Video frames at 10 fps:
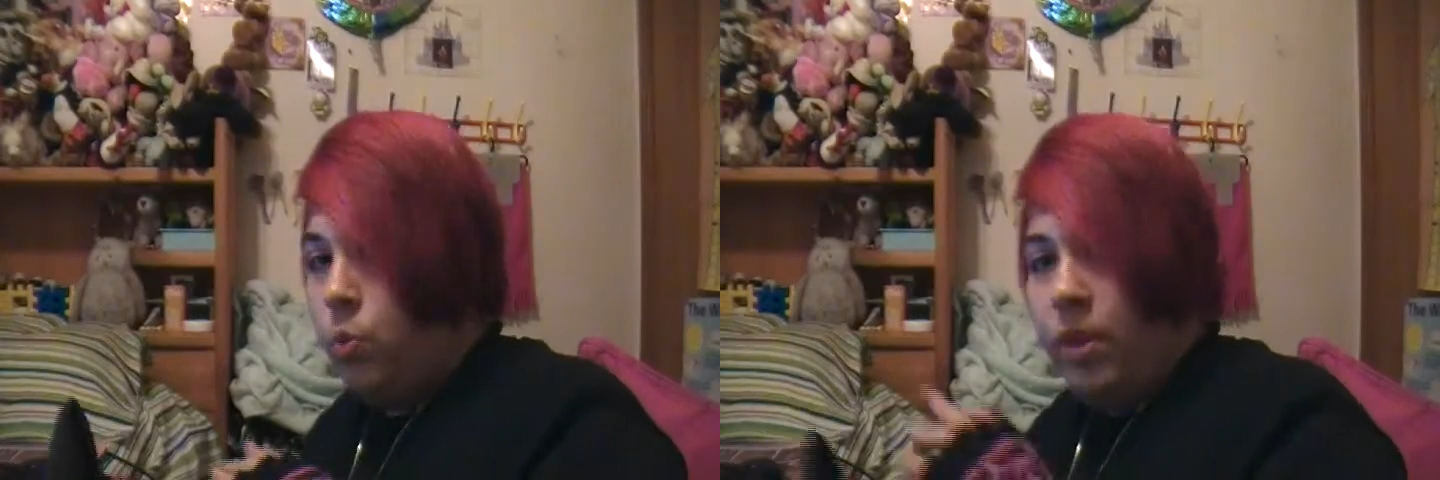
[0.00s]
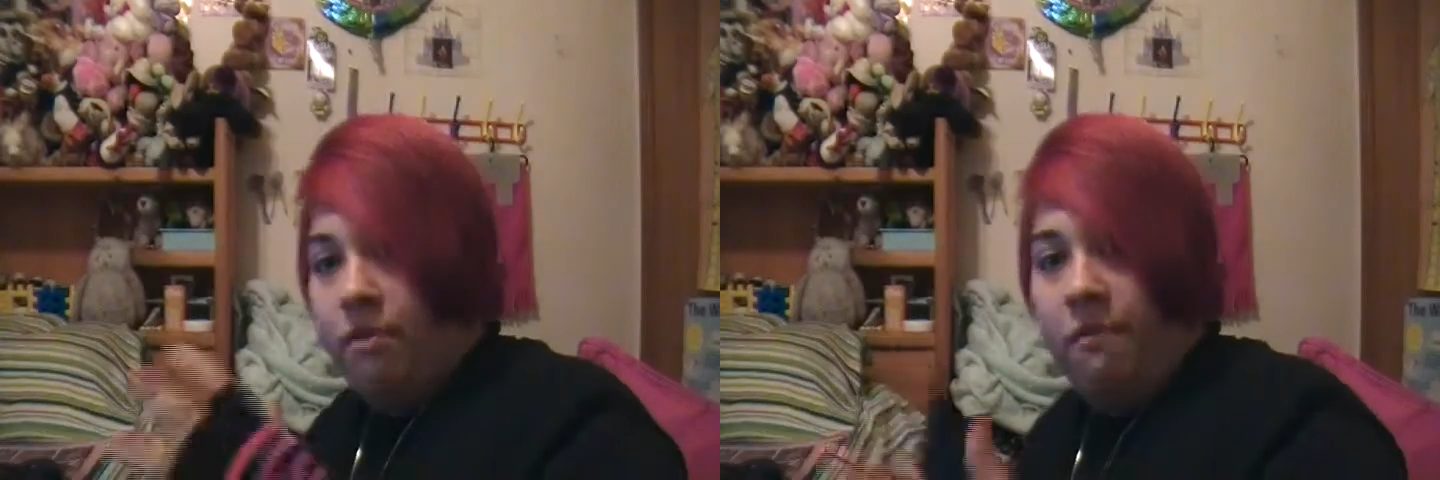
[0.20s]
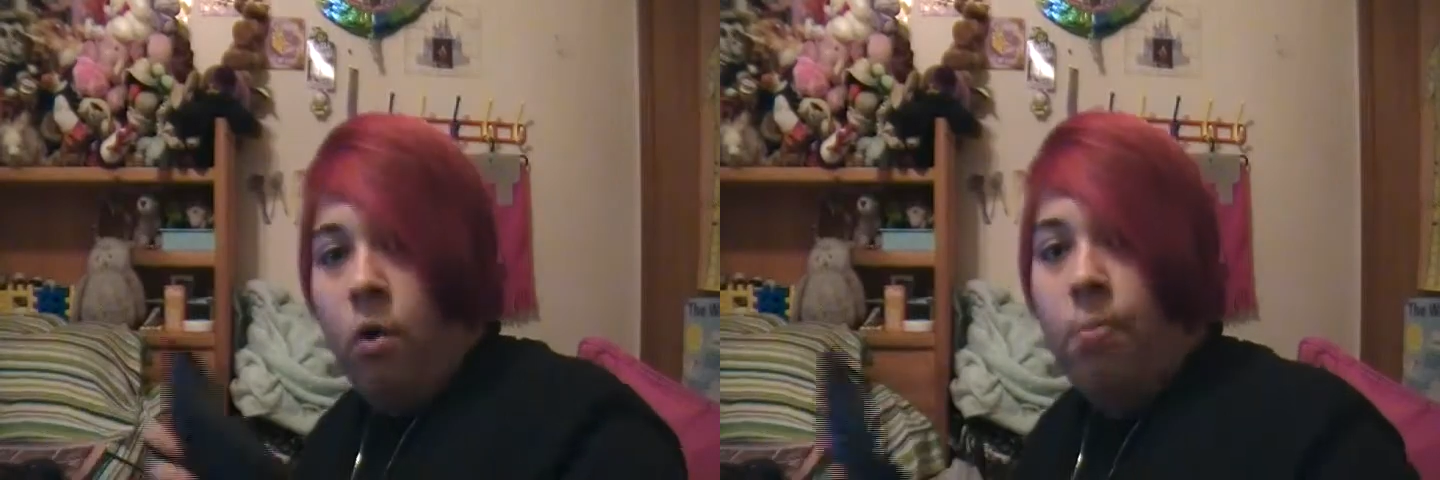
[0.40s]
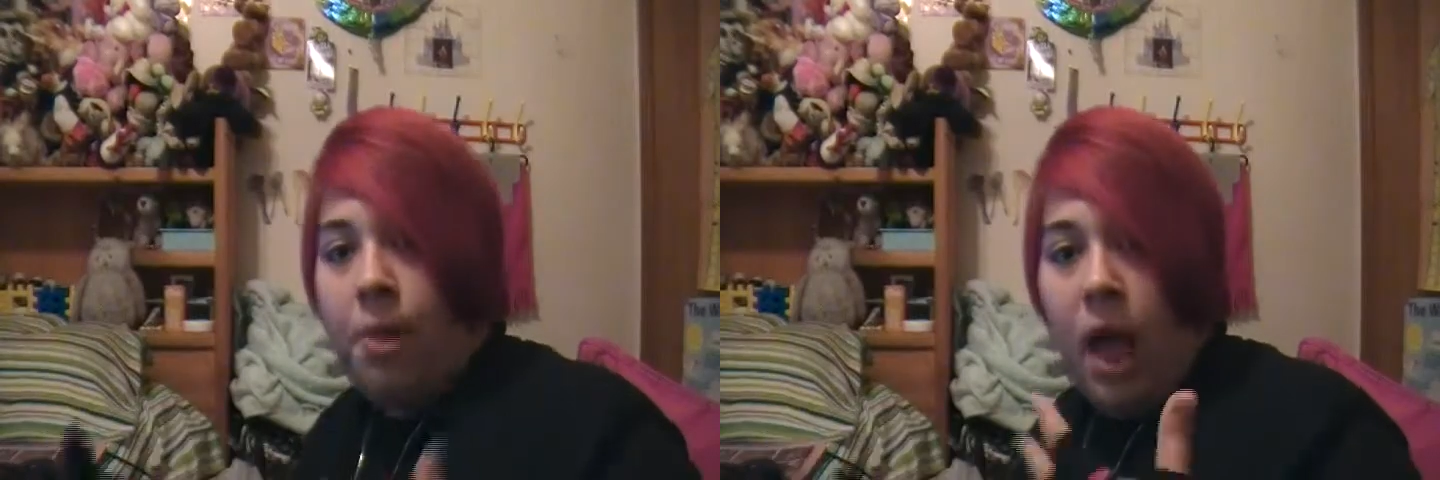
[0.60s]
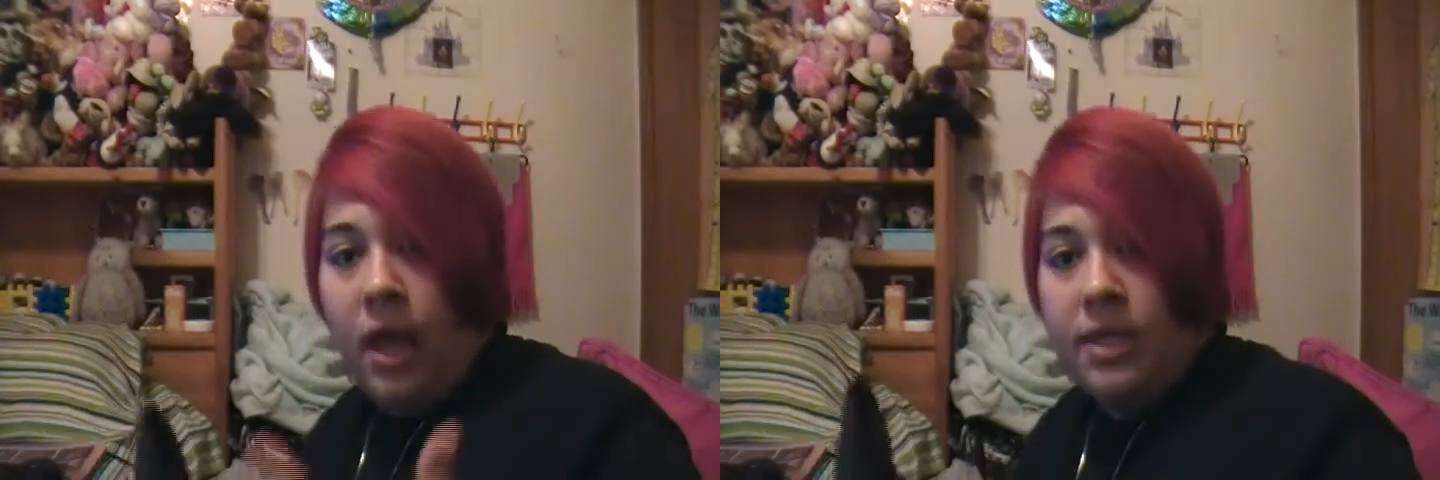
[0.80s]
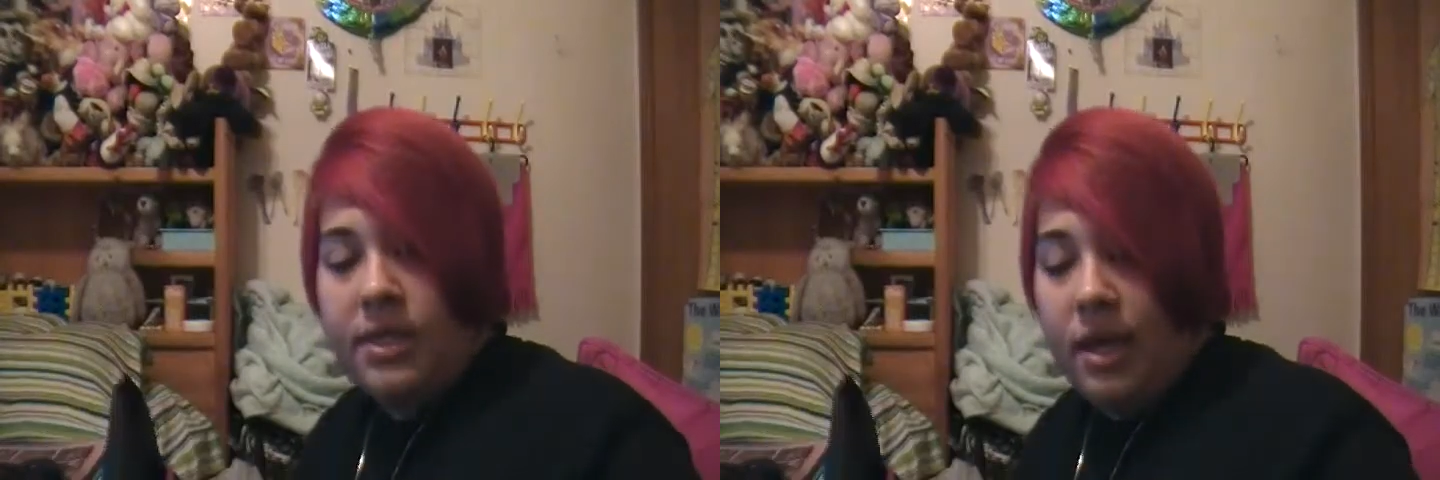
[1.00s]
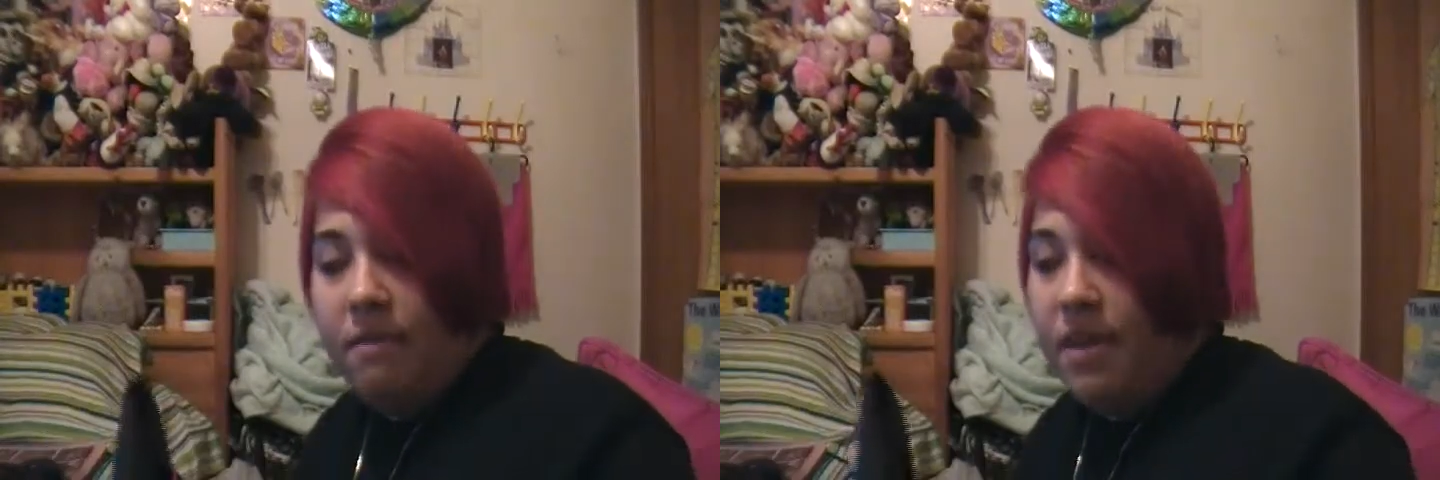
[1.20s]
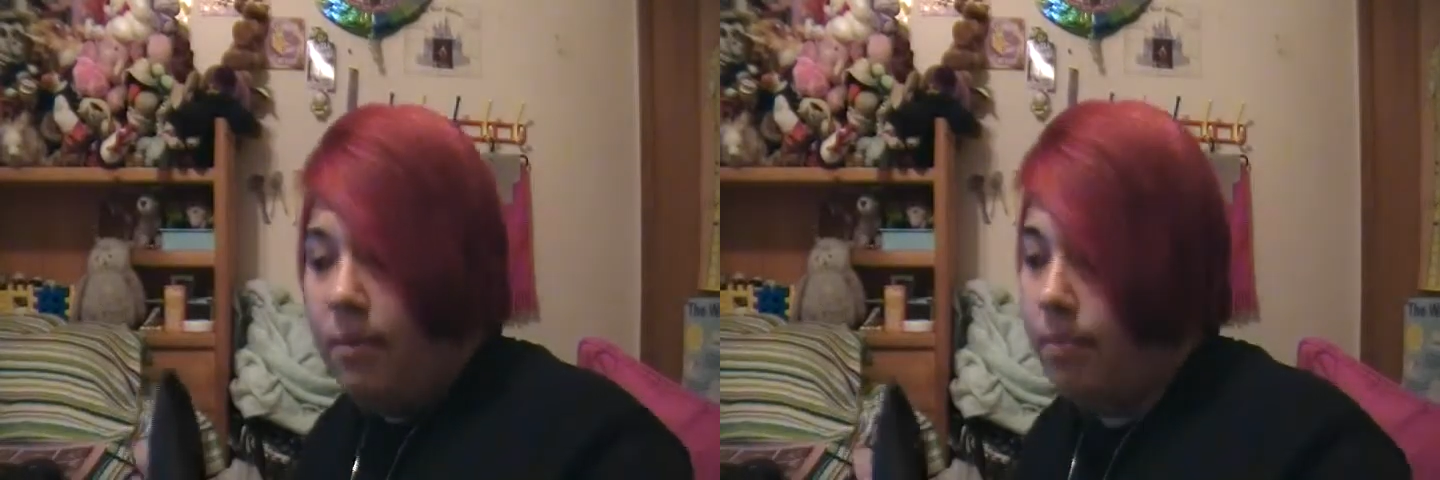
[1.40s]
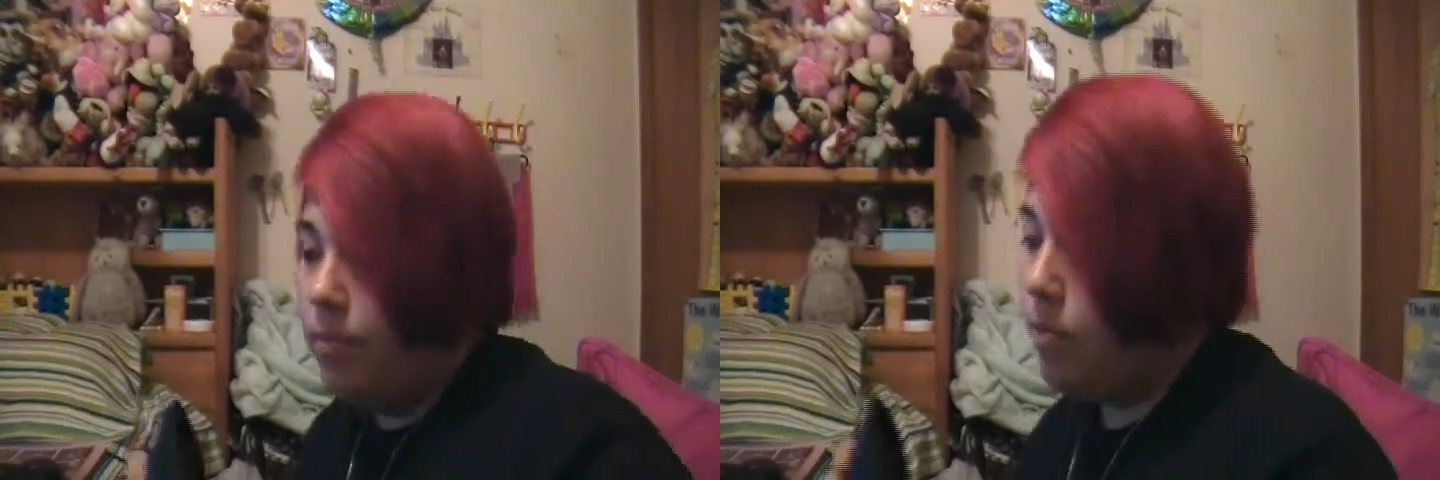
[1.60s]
with a foam block inside of it,